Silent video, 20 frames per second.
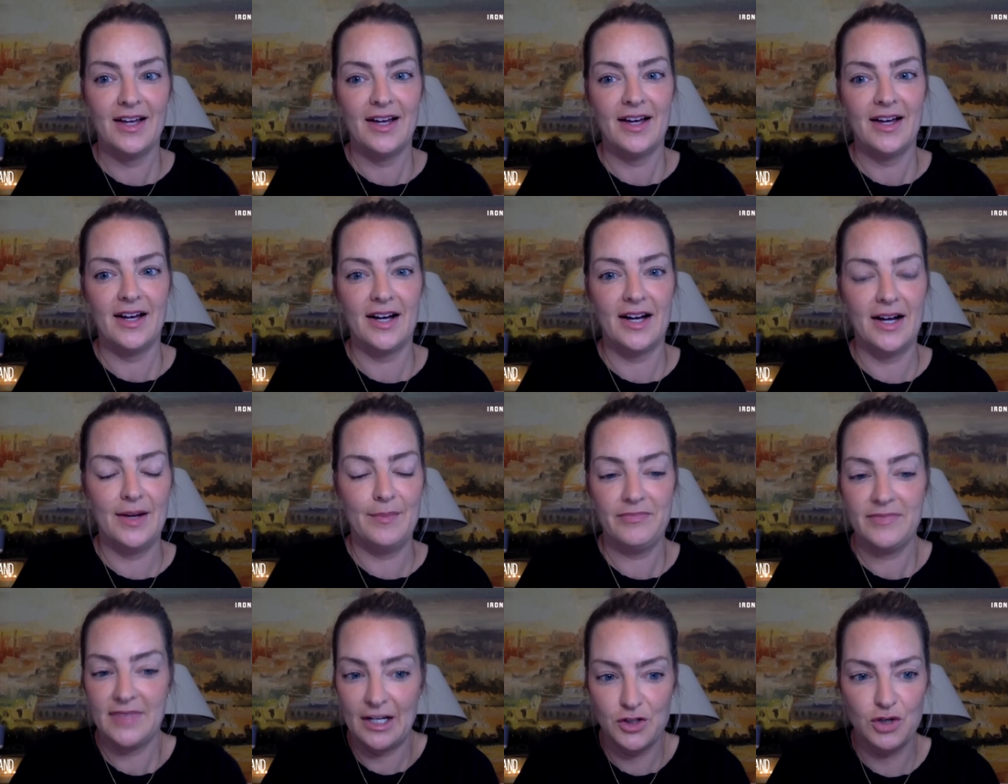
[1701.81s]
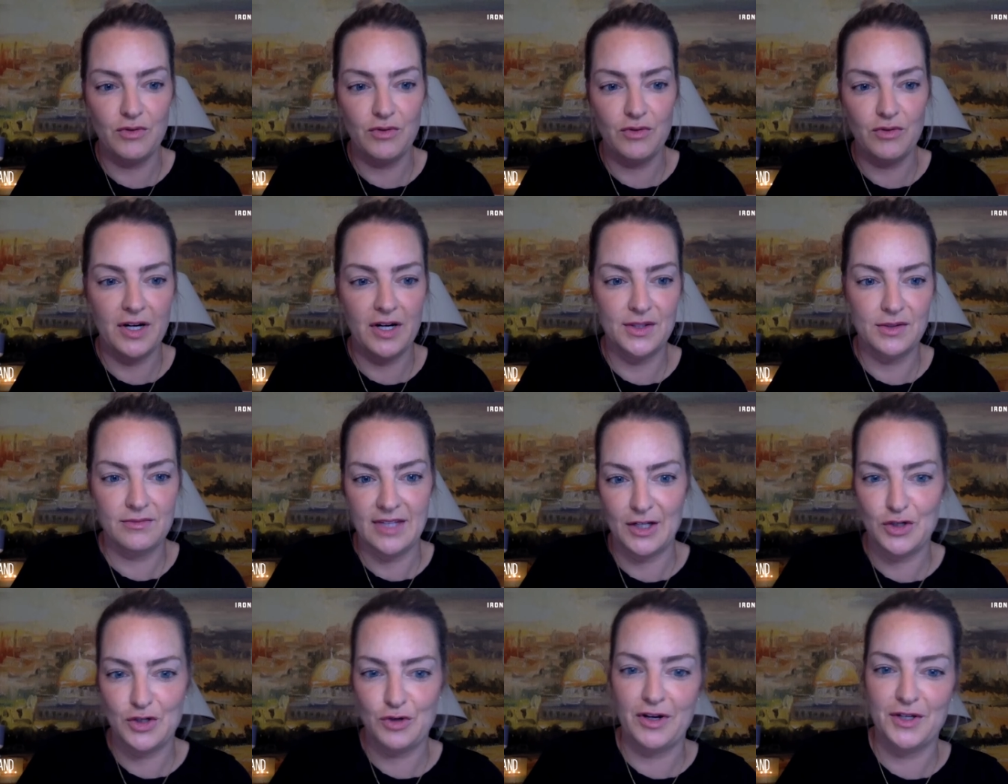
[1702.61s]
Um, that should raise that
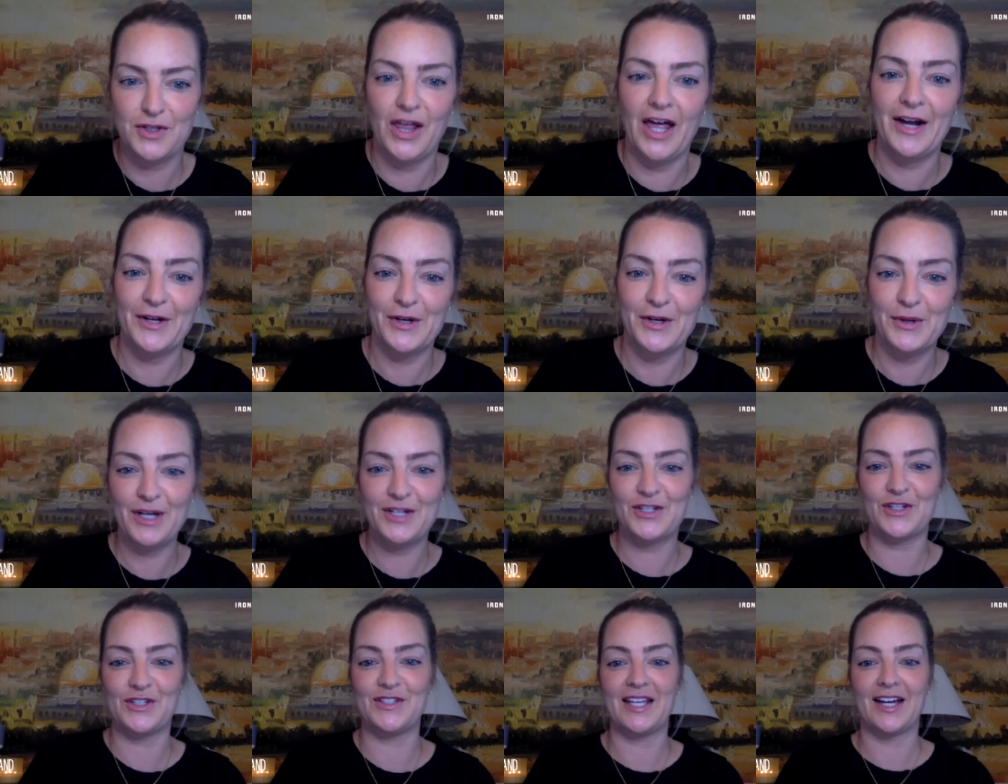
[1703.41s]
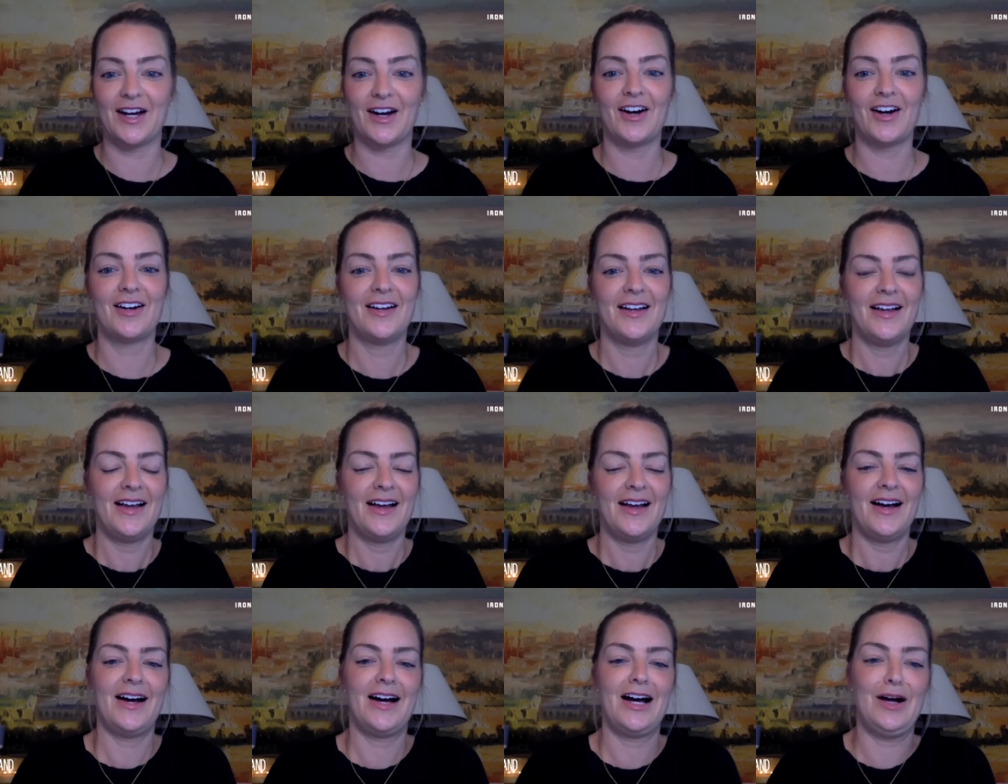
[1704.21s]
should raise a lot of questions there.
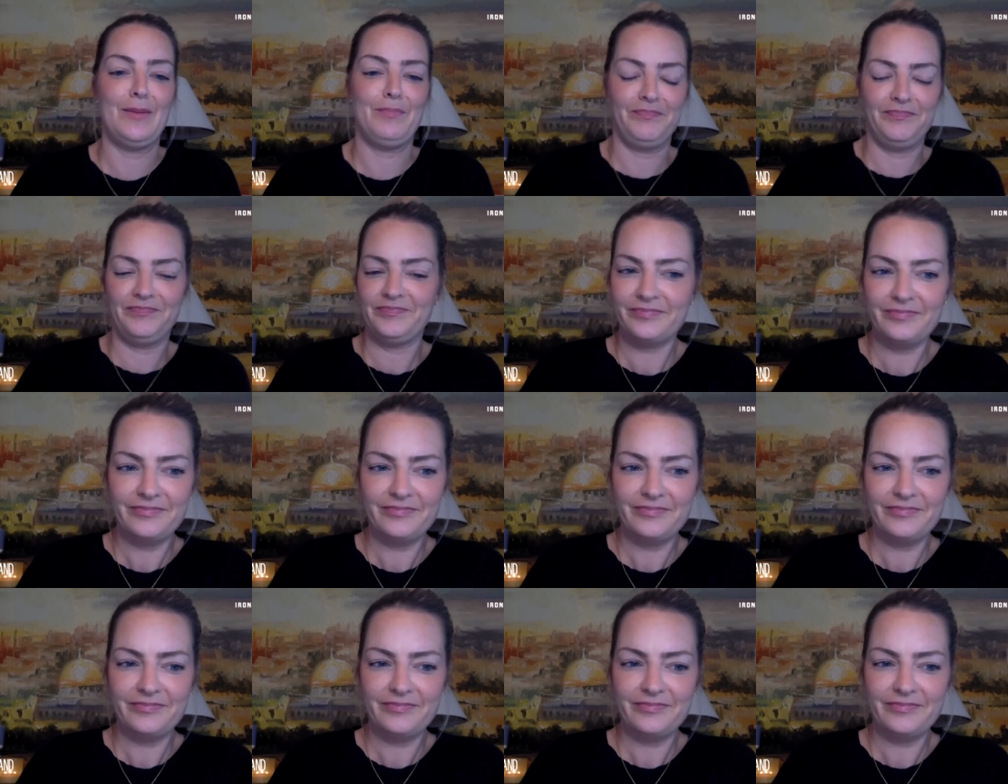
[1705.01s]
Um, yeah,